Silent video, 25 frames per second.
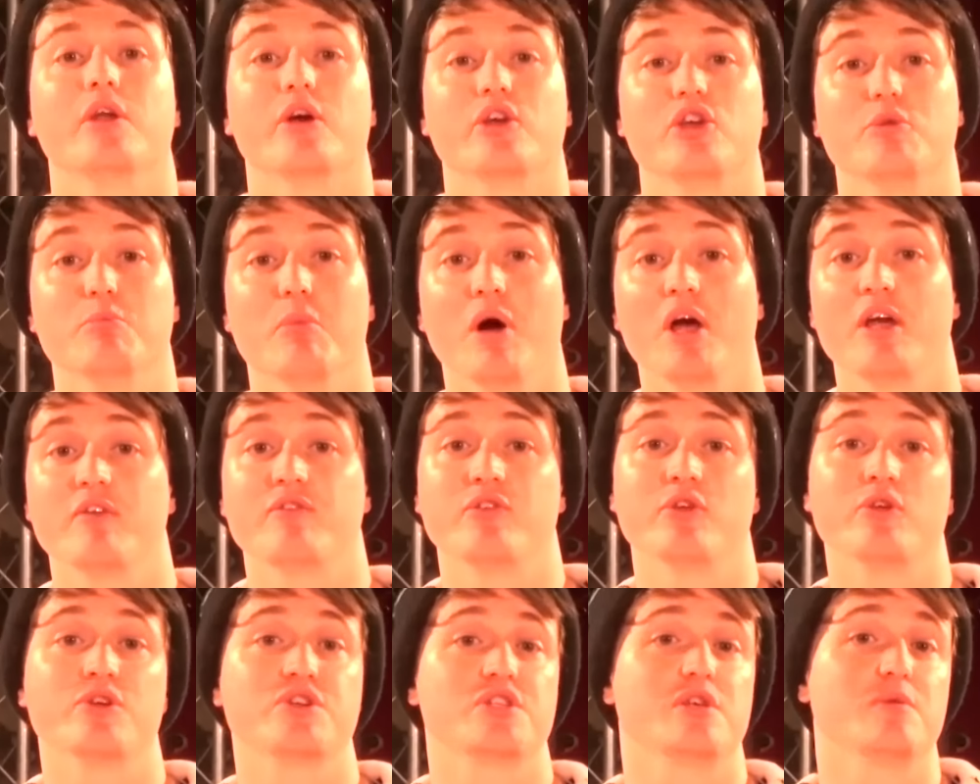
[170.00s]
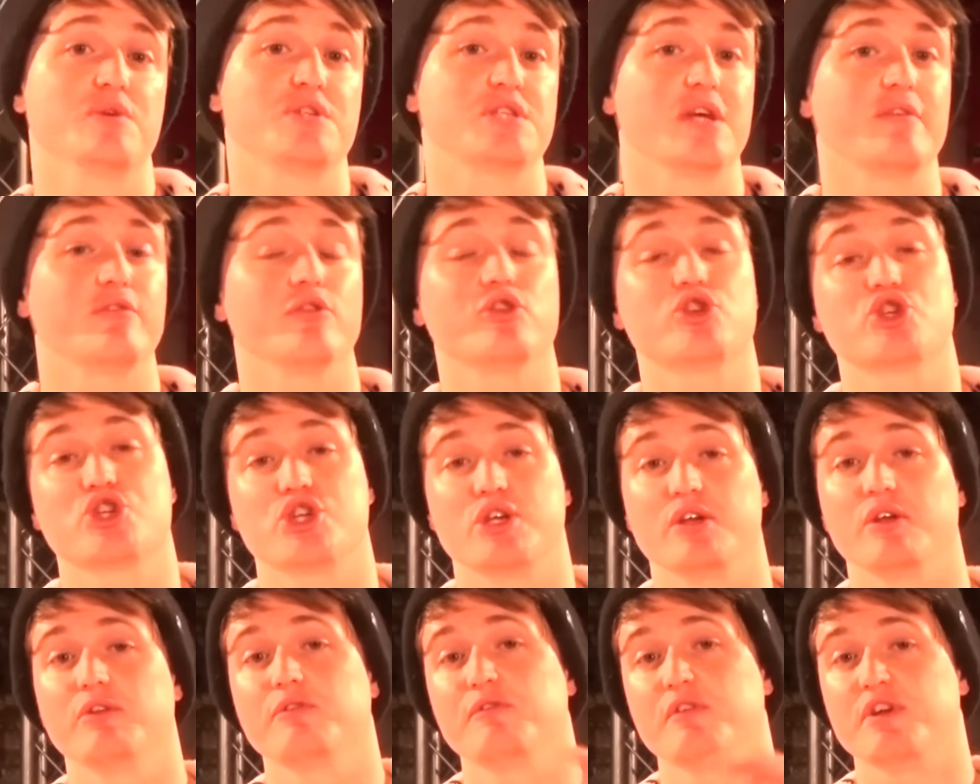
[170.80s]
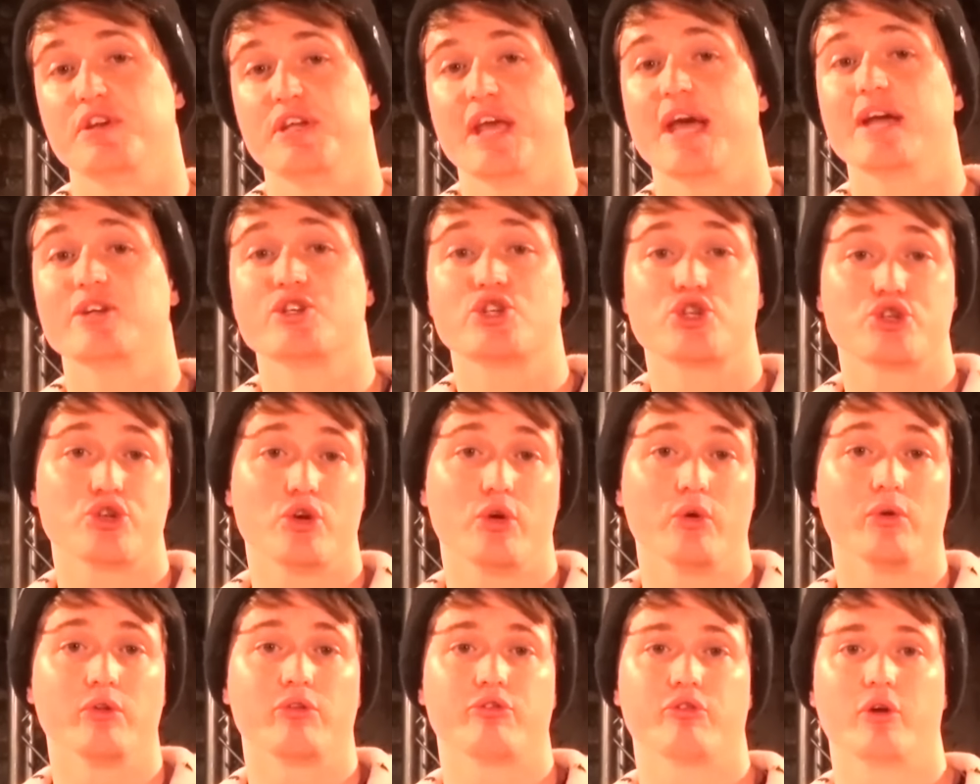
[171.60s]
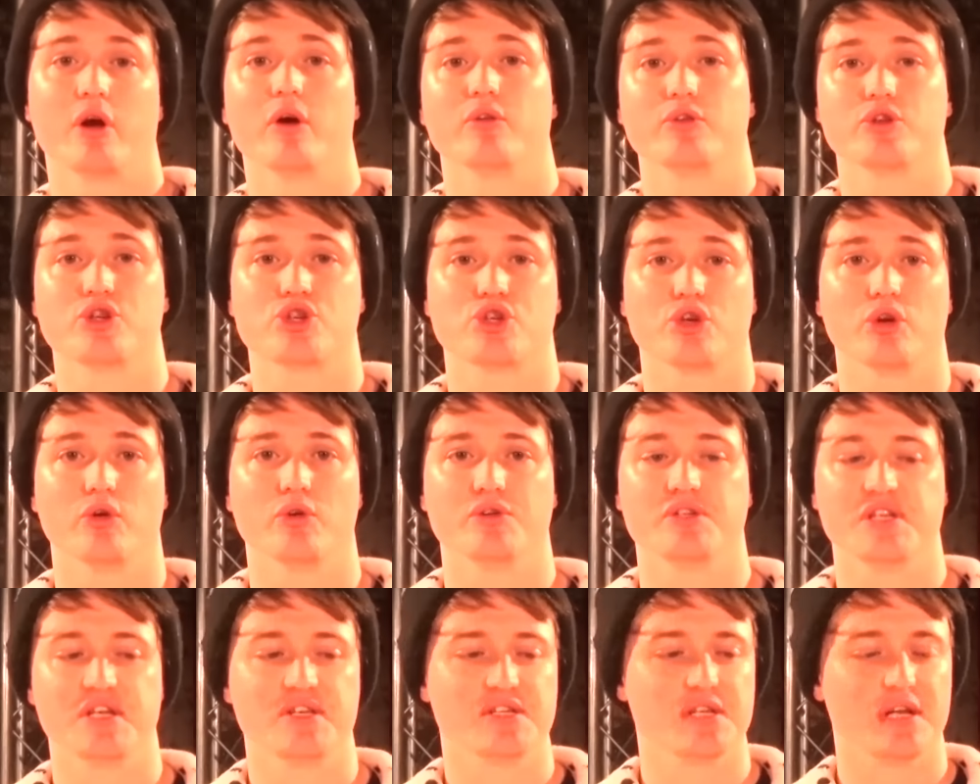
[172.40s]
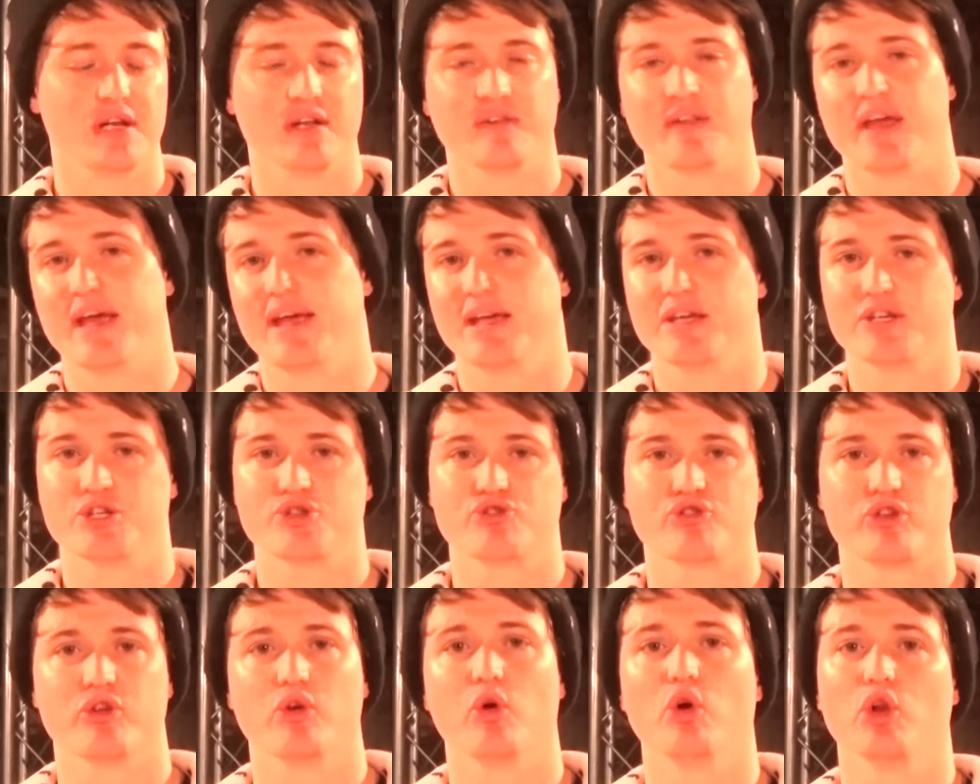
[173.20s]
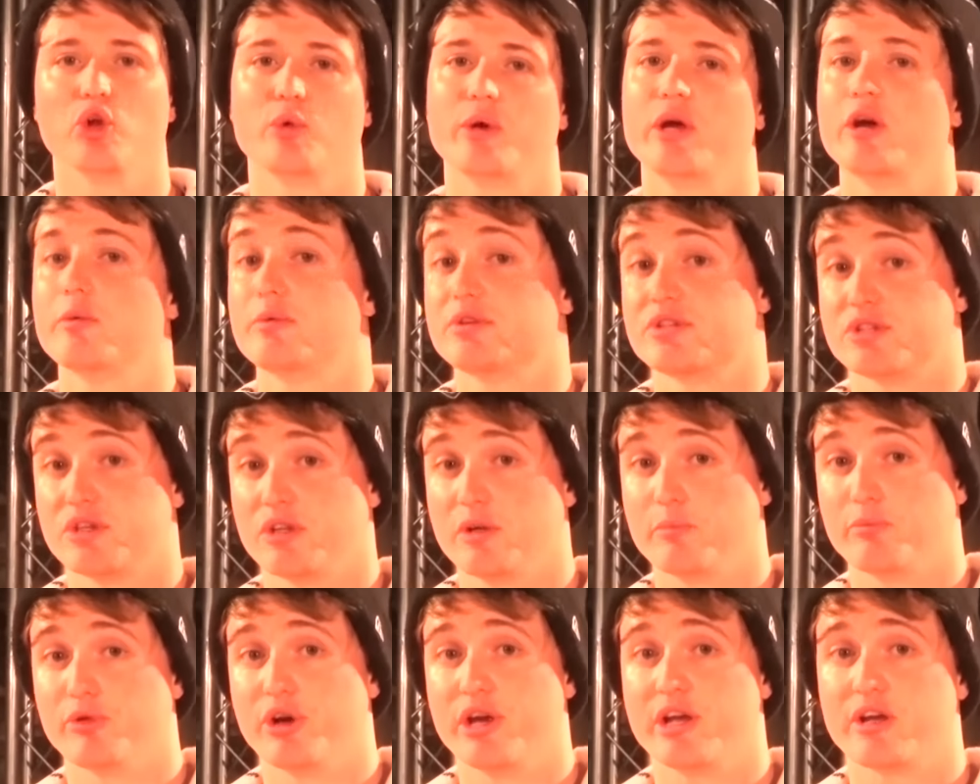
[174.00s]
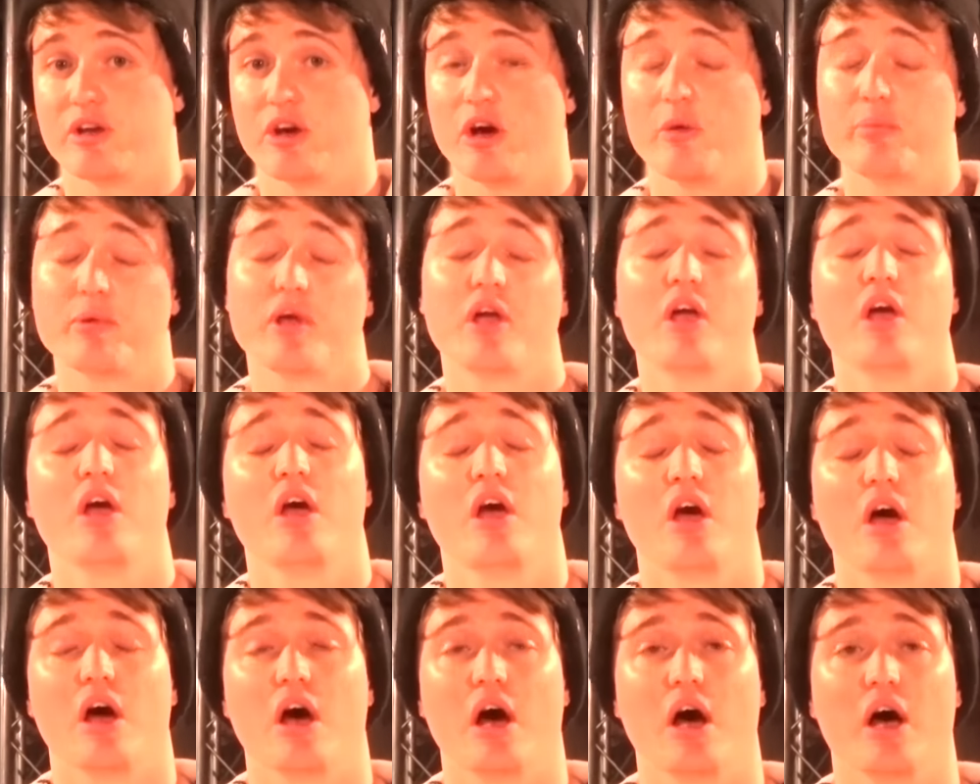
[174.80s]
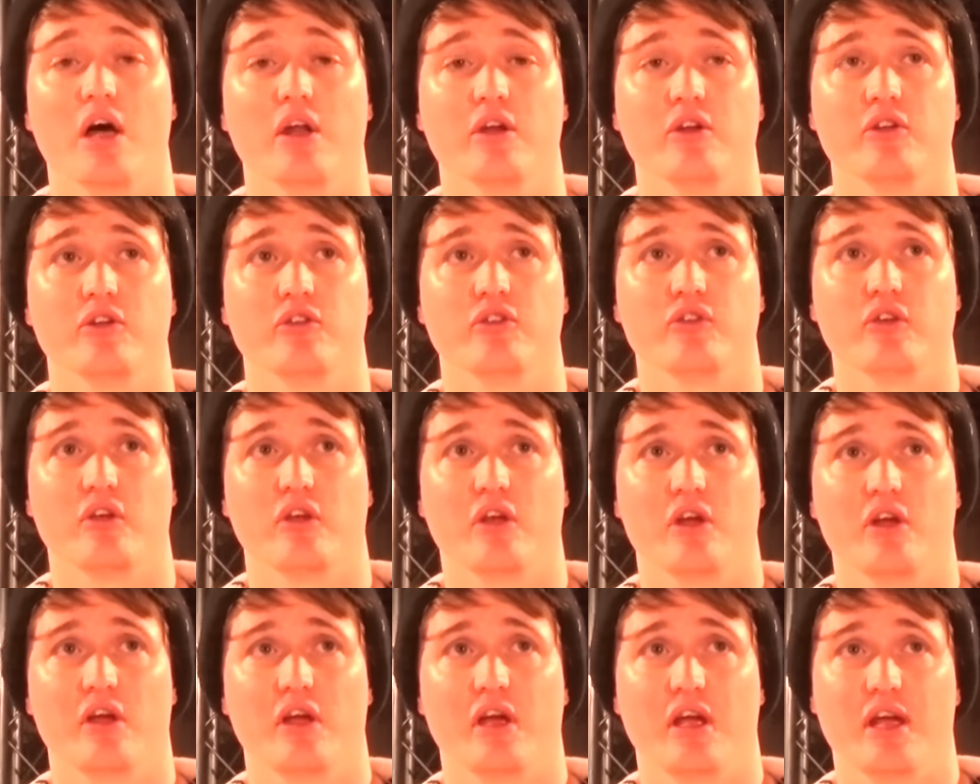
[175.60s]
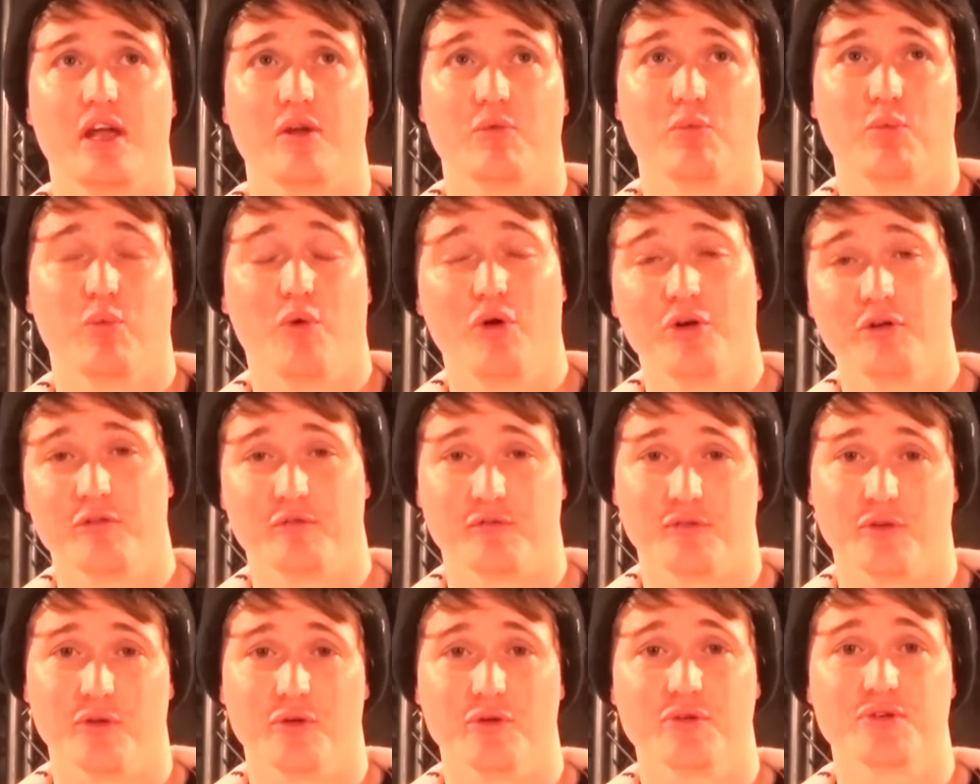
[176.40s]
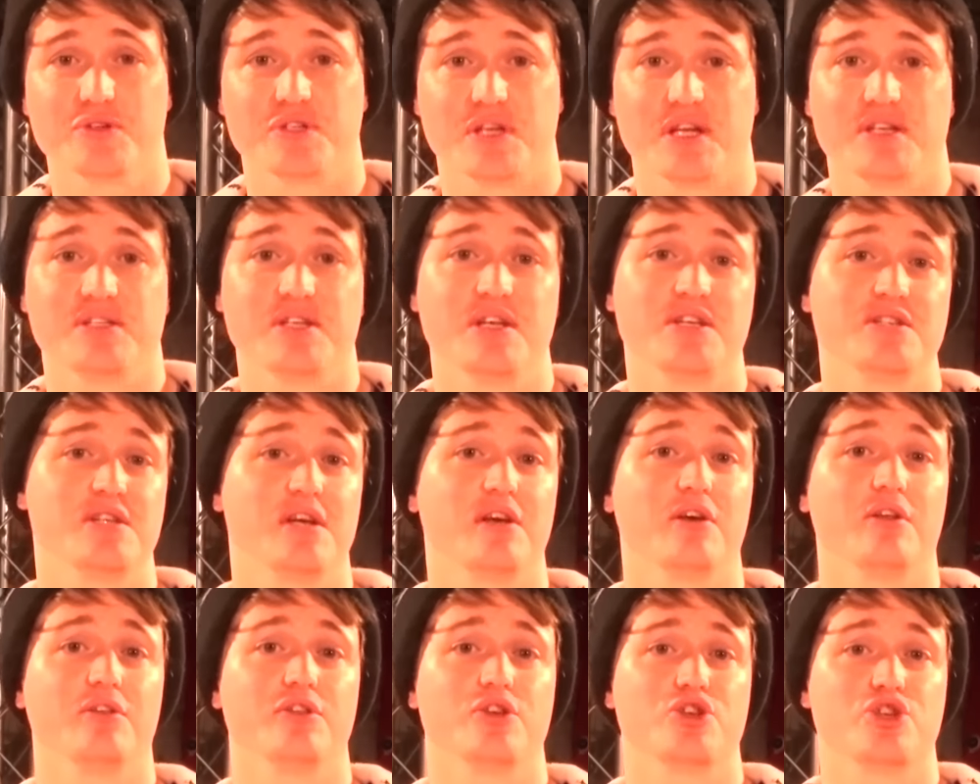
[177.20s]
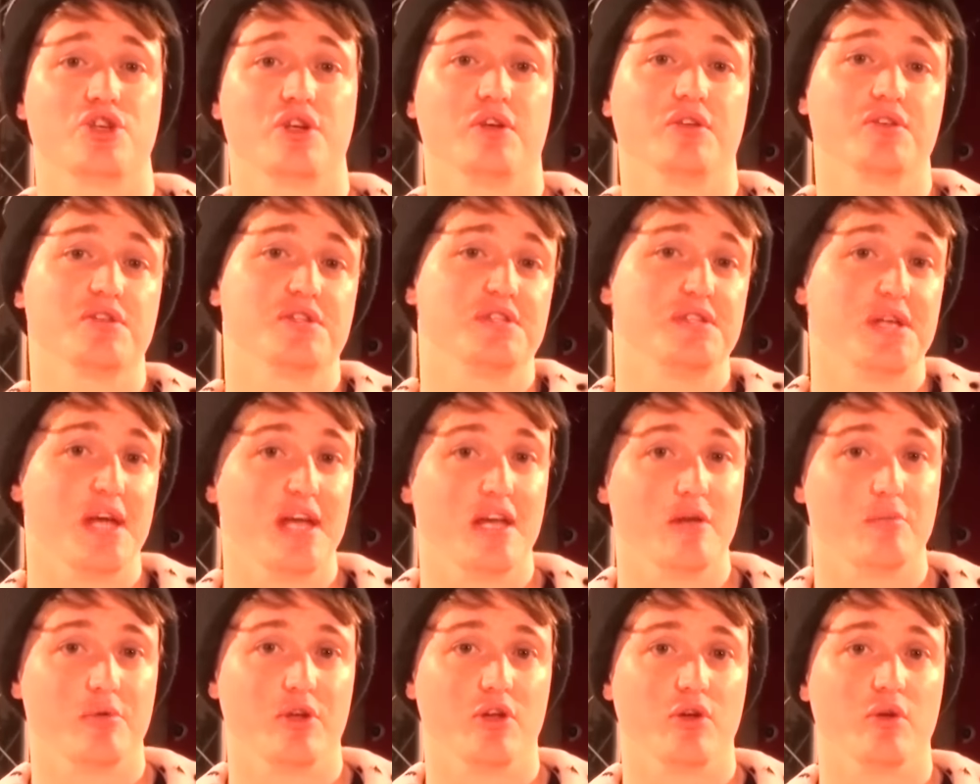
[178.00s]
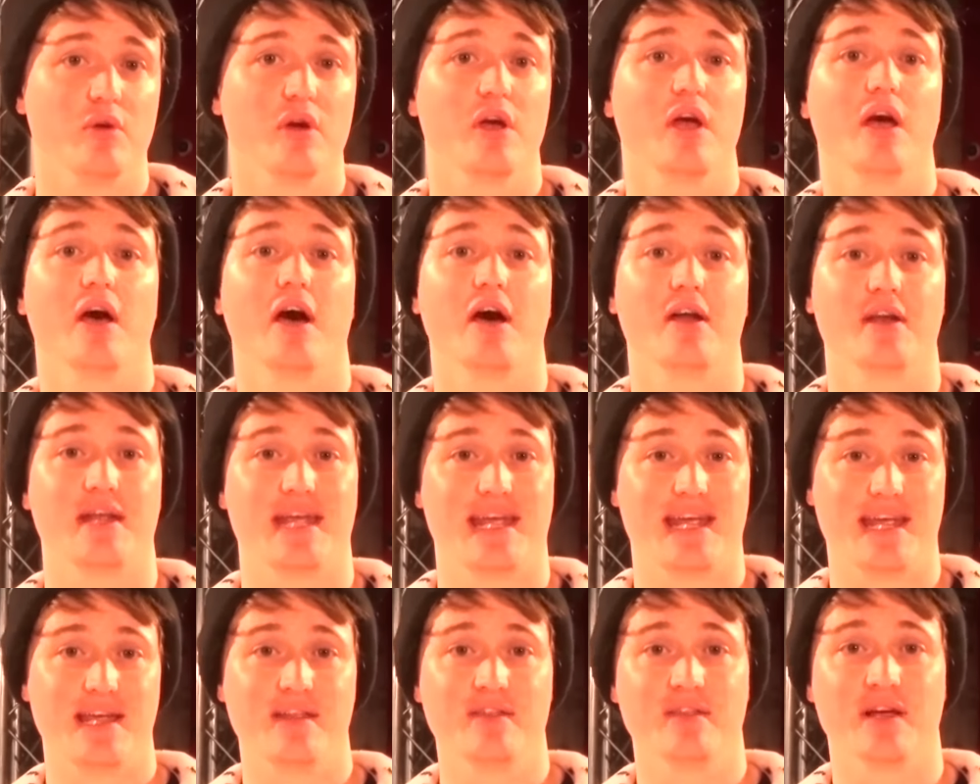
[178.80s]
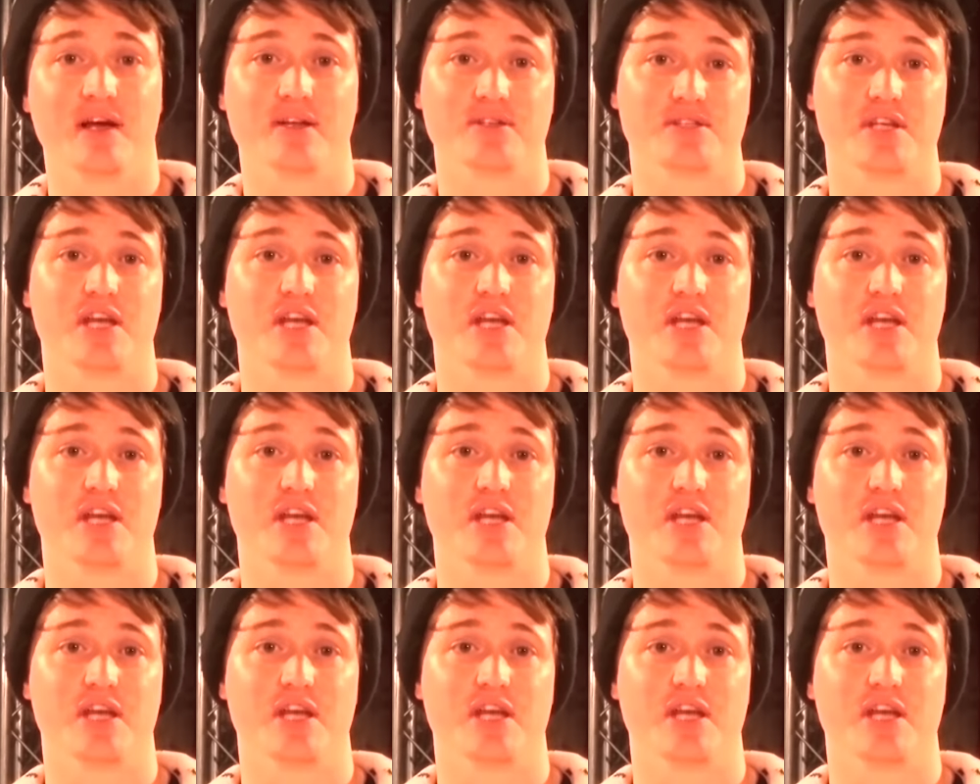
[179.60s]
Now, you might have noticed there were several Shield vignettes shown throughout the show detailing their history all the way up until the breakup. And in one of those, it detailed the Shield's debut. And in that